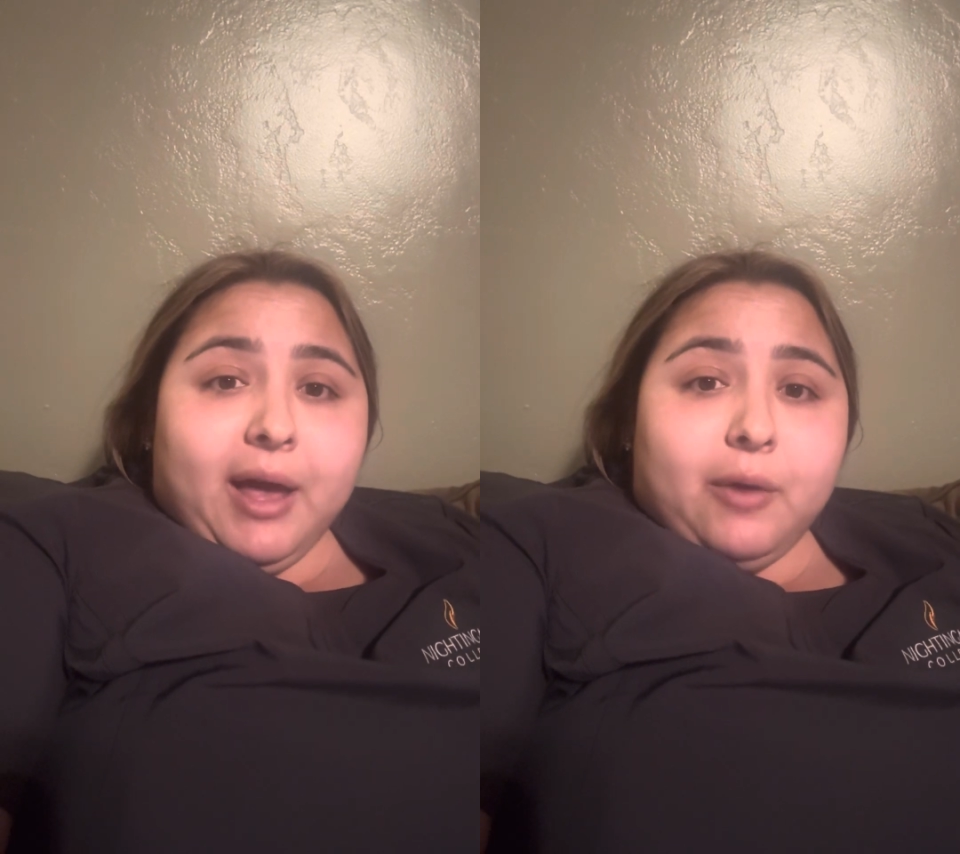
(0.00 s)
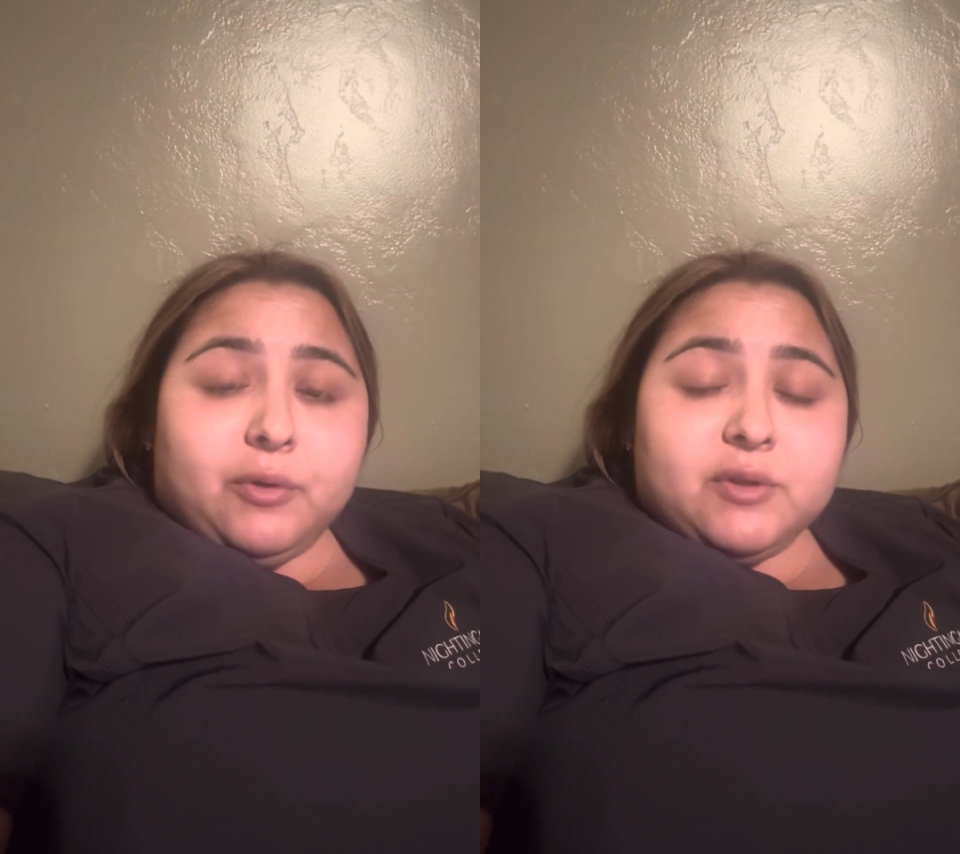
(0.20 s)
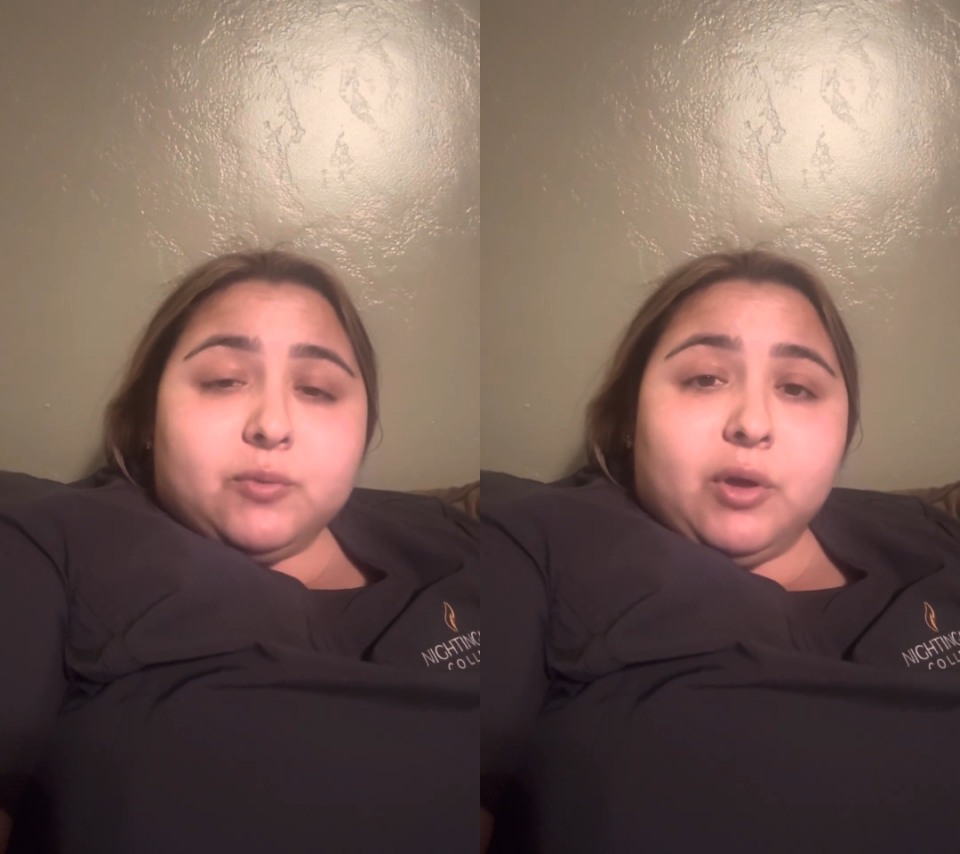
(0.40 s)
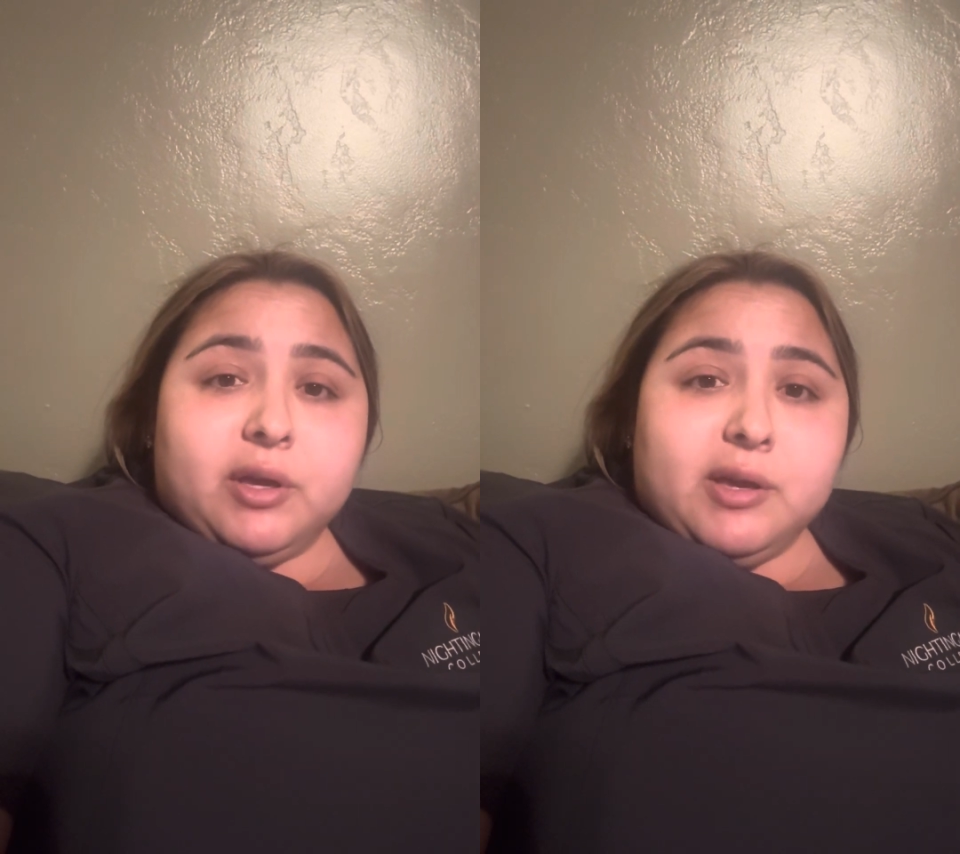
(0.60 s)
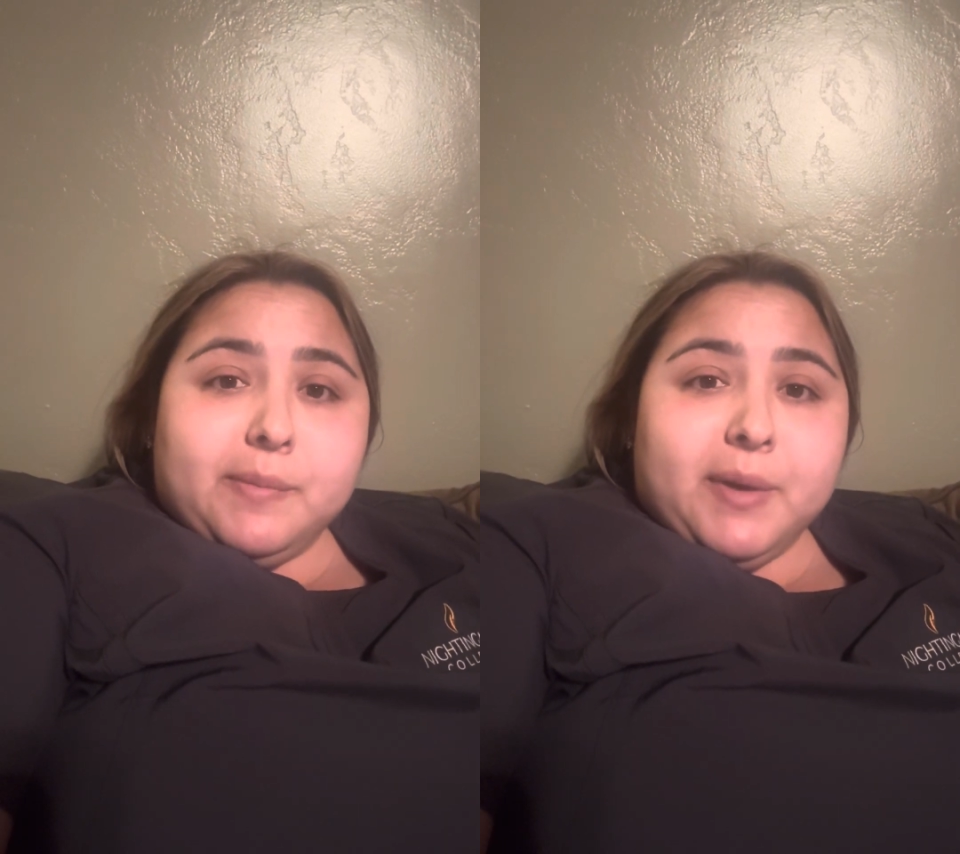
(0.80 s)
hours while
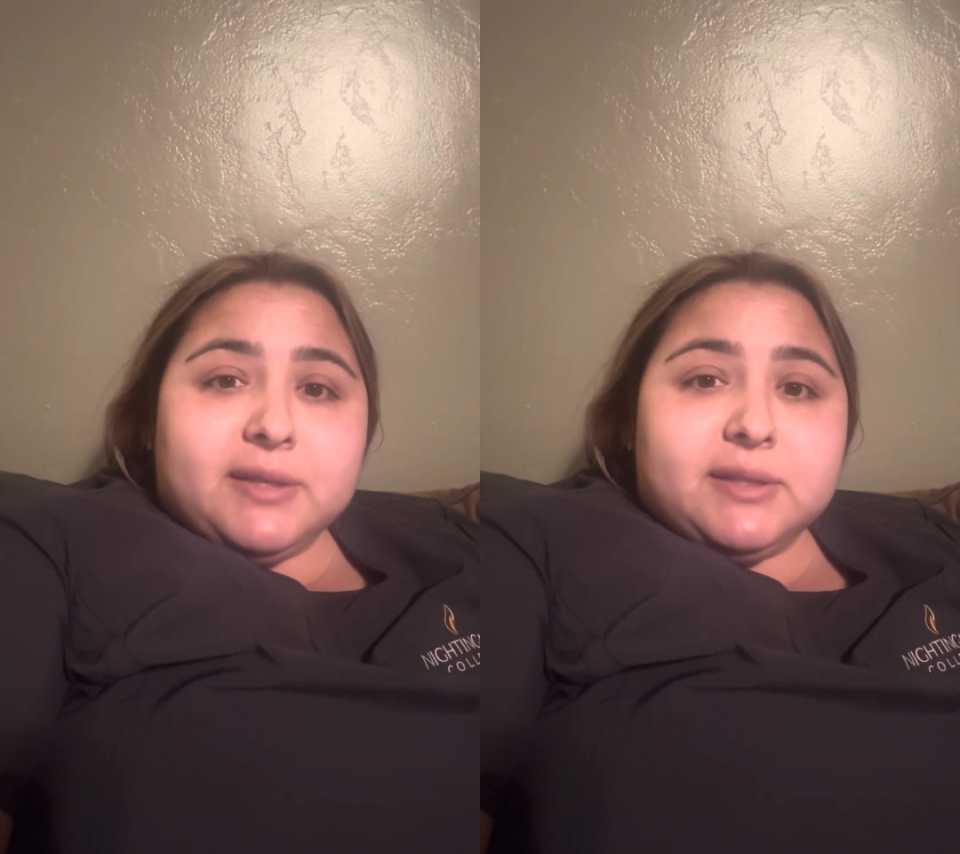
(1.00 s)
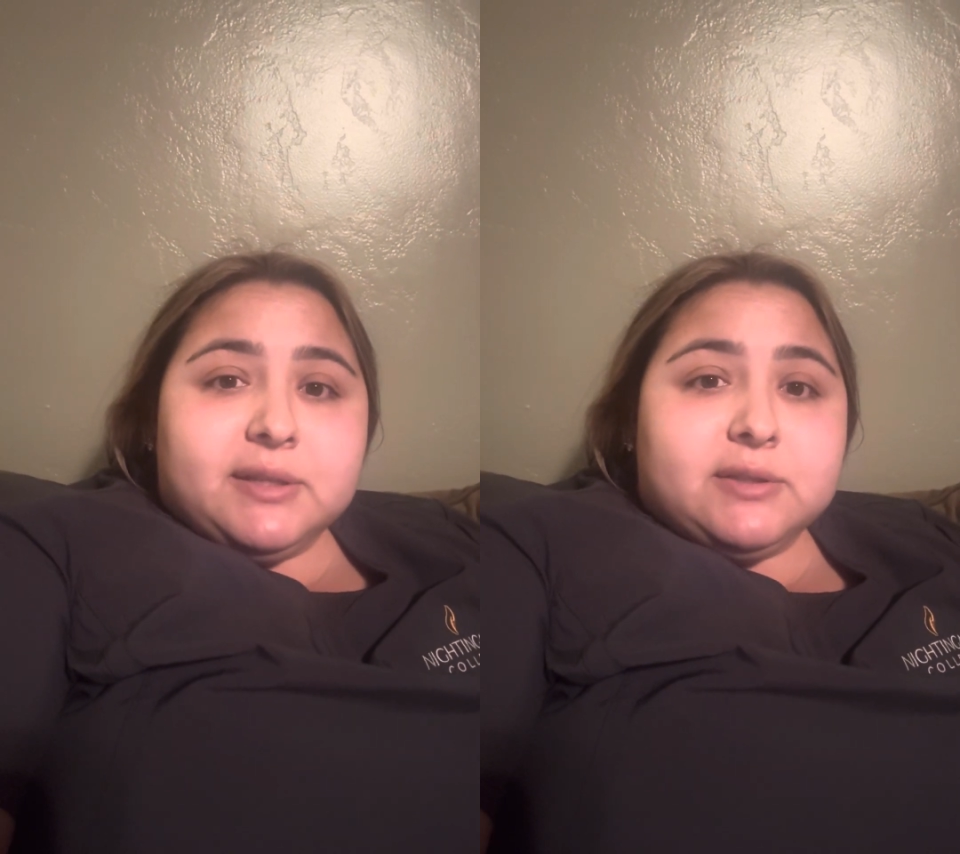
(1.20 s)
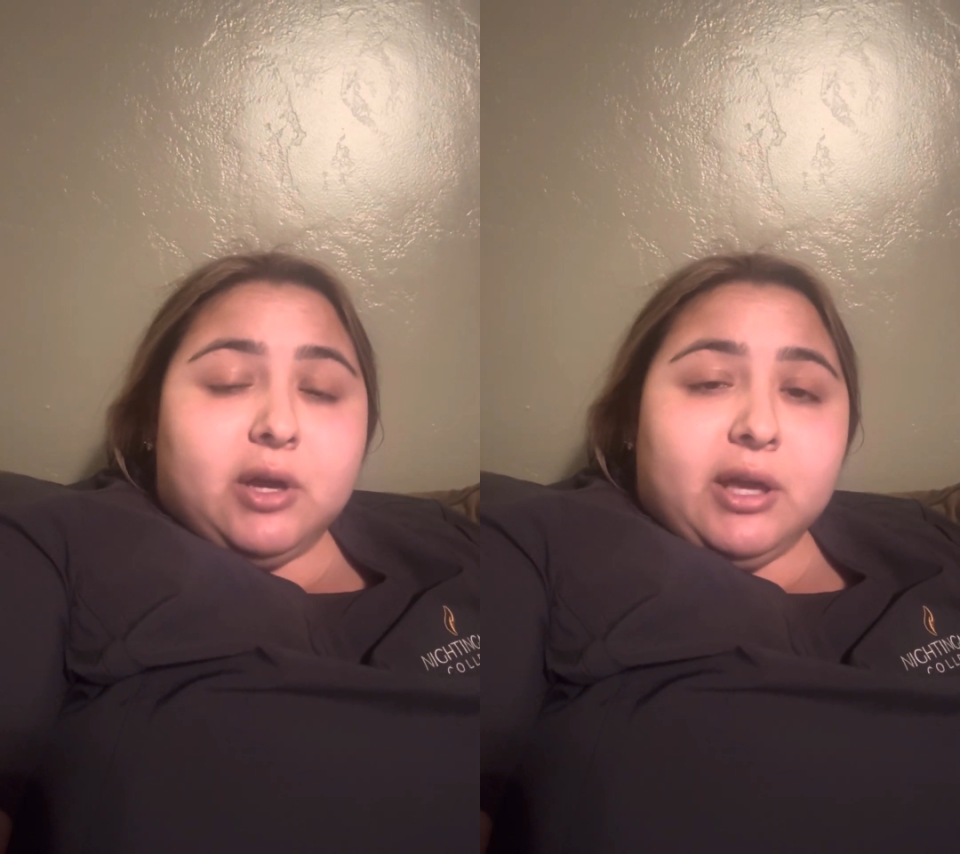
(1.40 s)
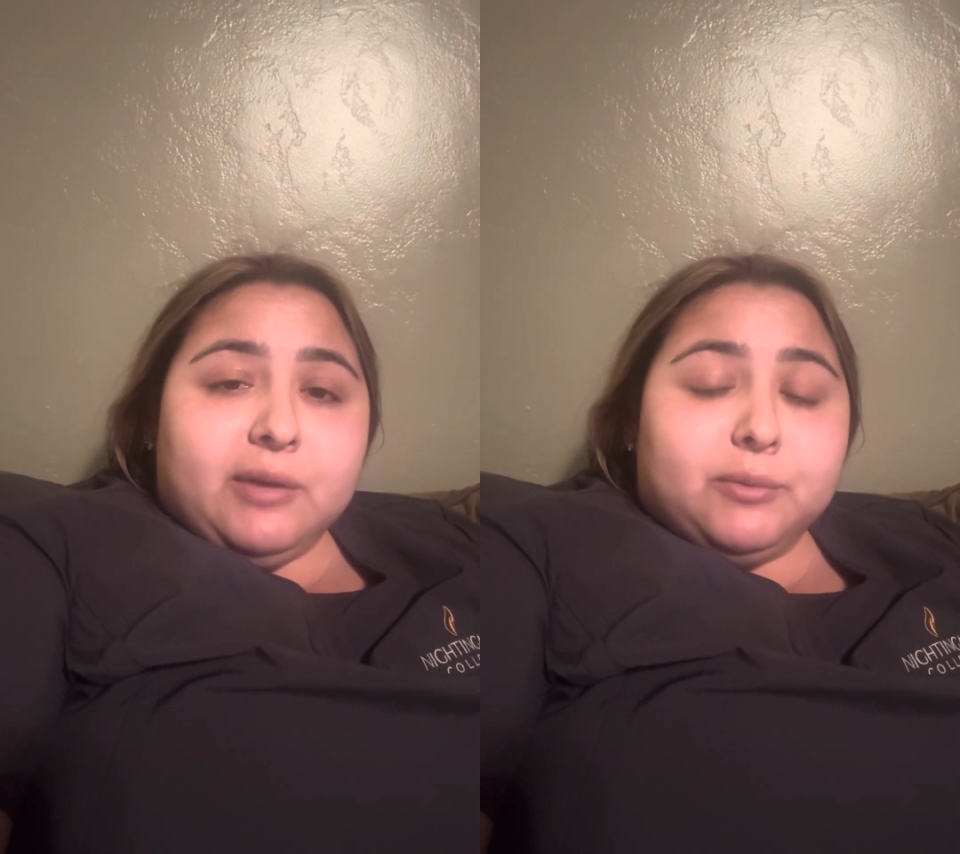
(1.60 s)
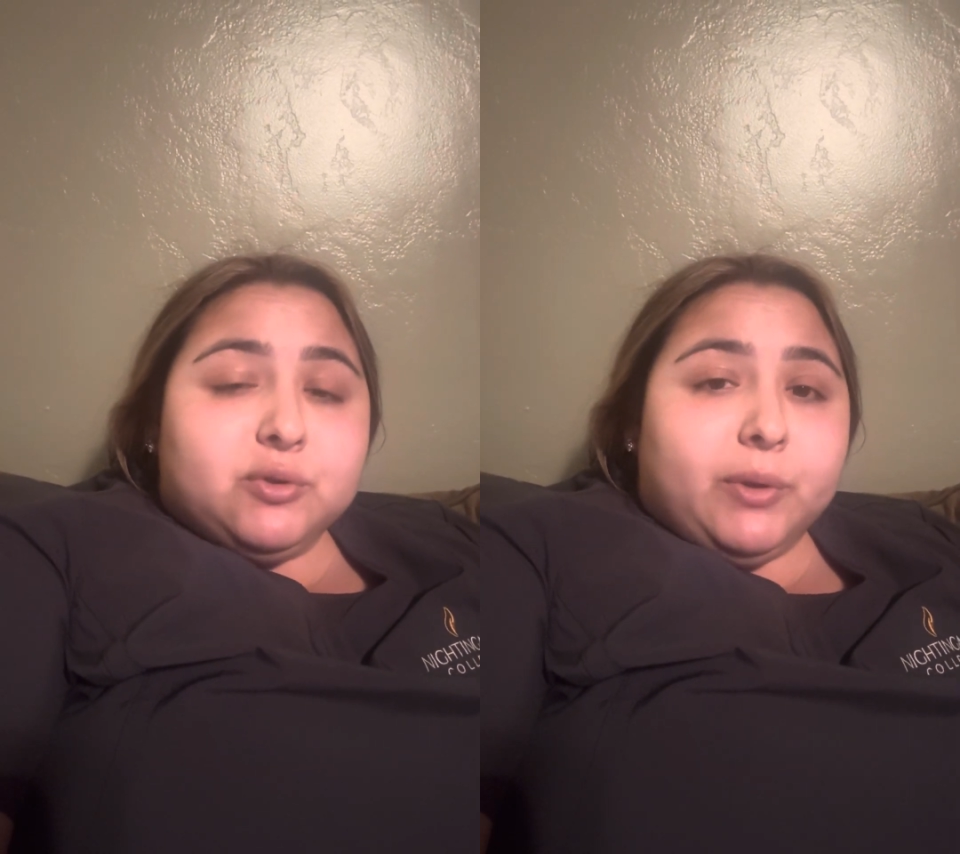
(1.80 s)
EMS is not able to